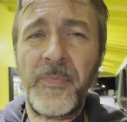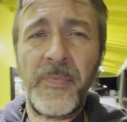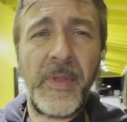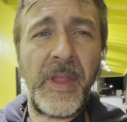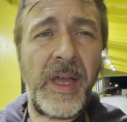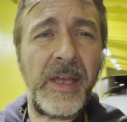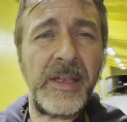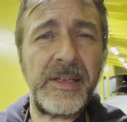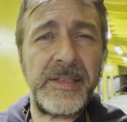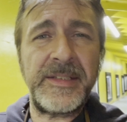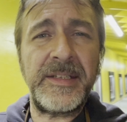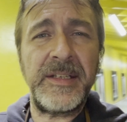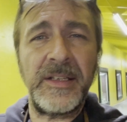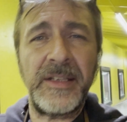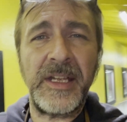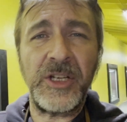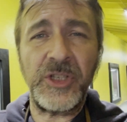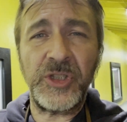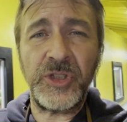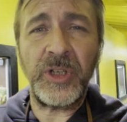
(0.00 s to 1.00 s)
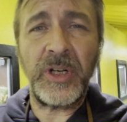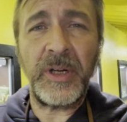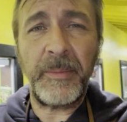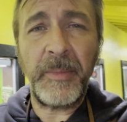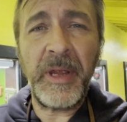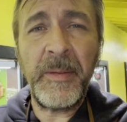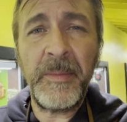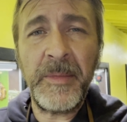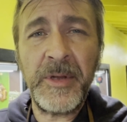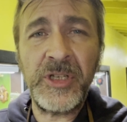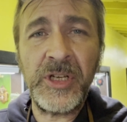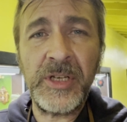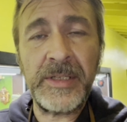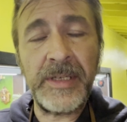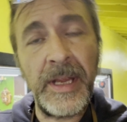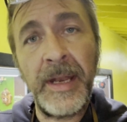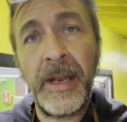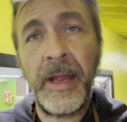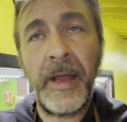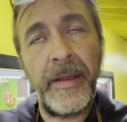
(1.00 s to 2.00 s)
I still get sharp images,
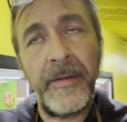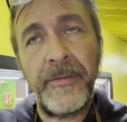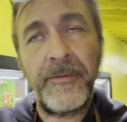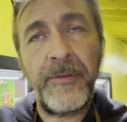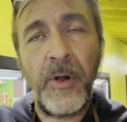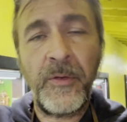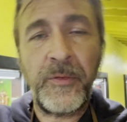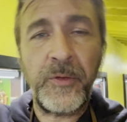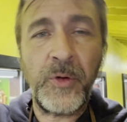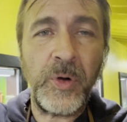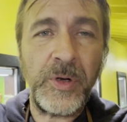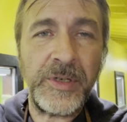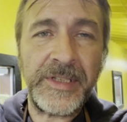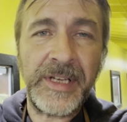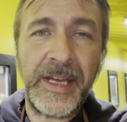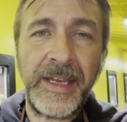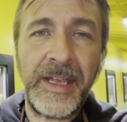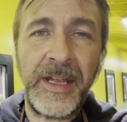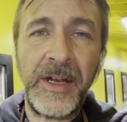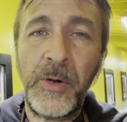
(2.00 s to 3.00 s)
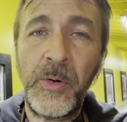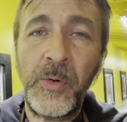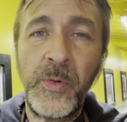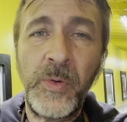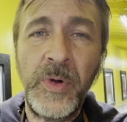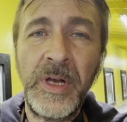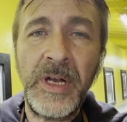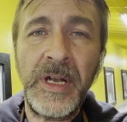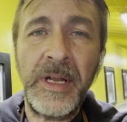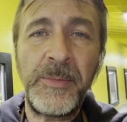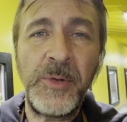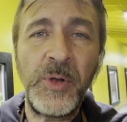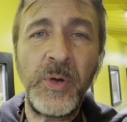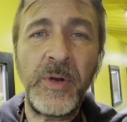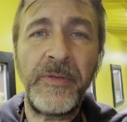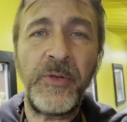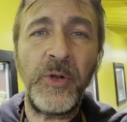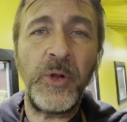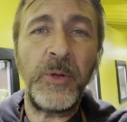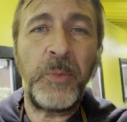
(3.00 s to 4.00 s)
and of course I get a really
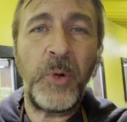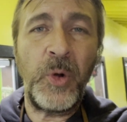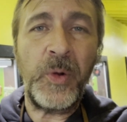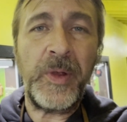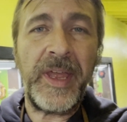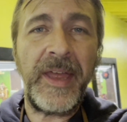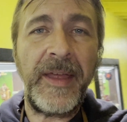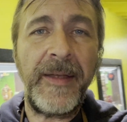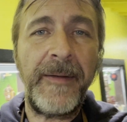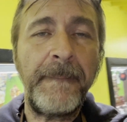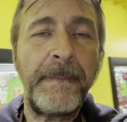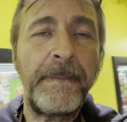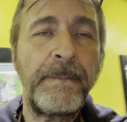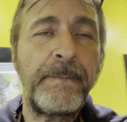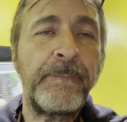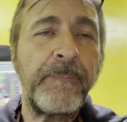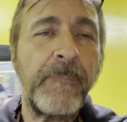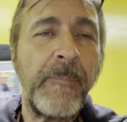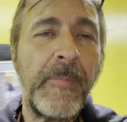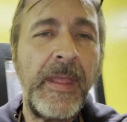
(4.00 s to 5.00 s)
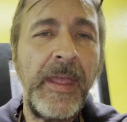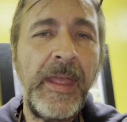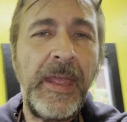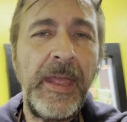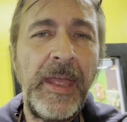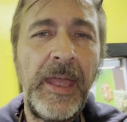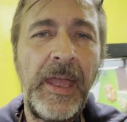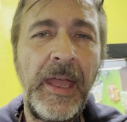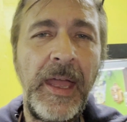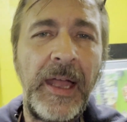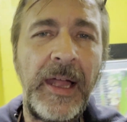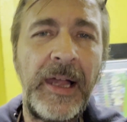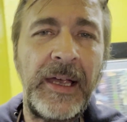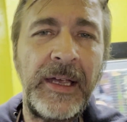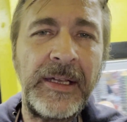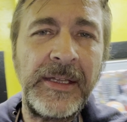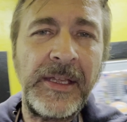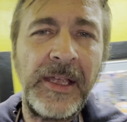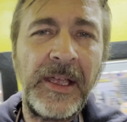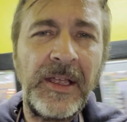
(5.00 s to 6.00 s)
beautiful bokeh.
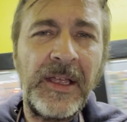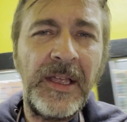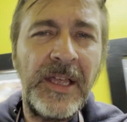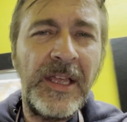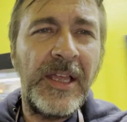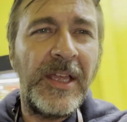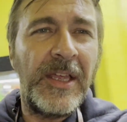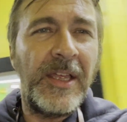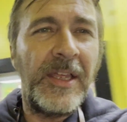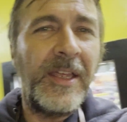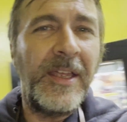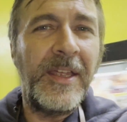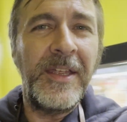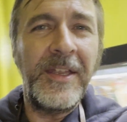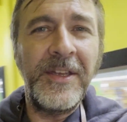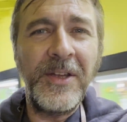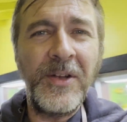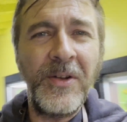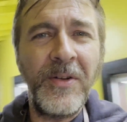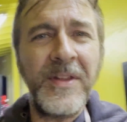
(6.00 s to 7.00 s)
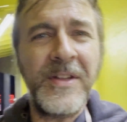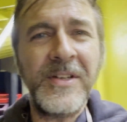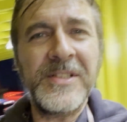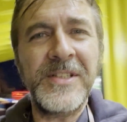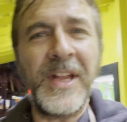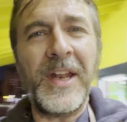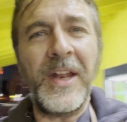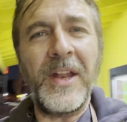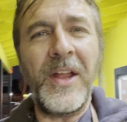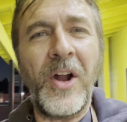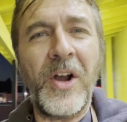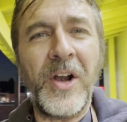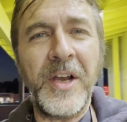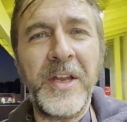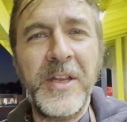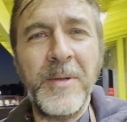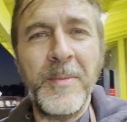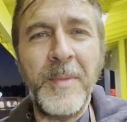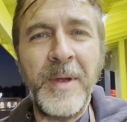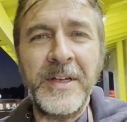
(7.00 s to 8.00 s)
And you know, there's that
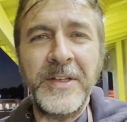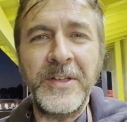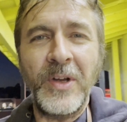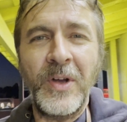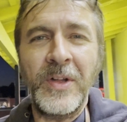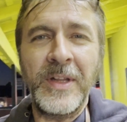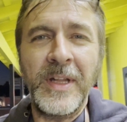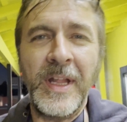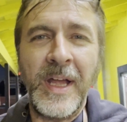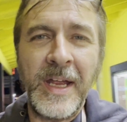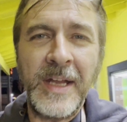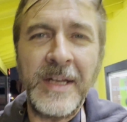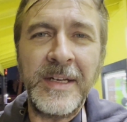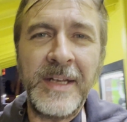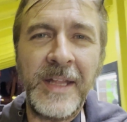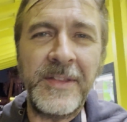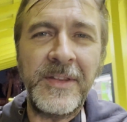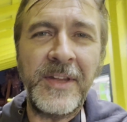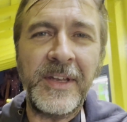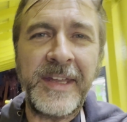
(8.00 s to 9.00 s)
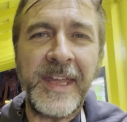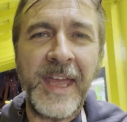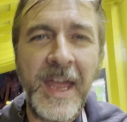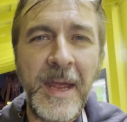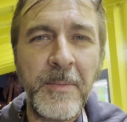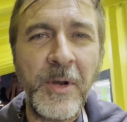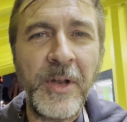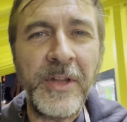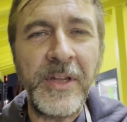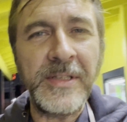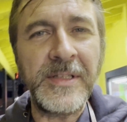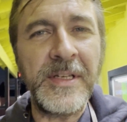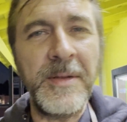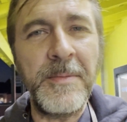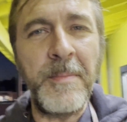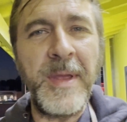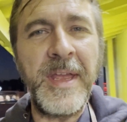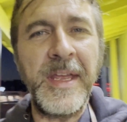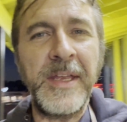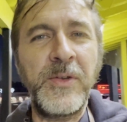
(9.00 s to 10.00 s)
argument online that the camera
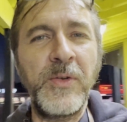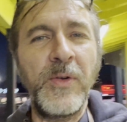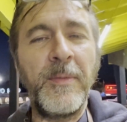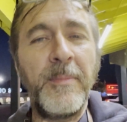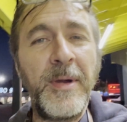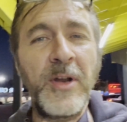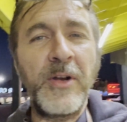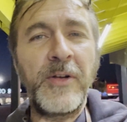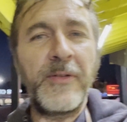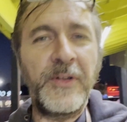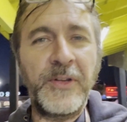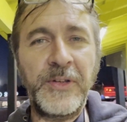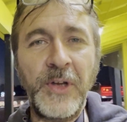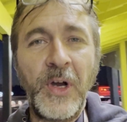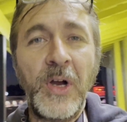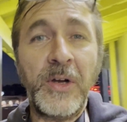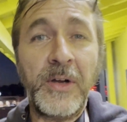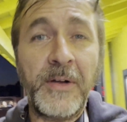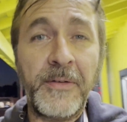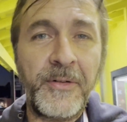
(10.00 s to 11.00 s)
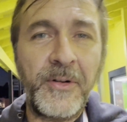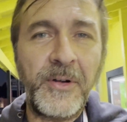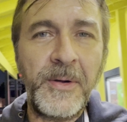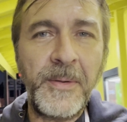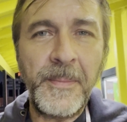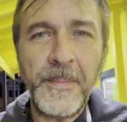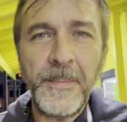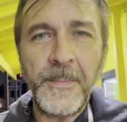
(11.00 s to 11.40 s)
doesn't make you a better photographer.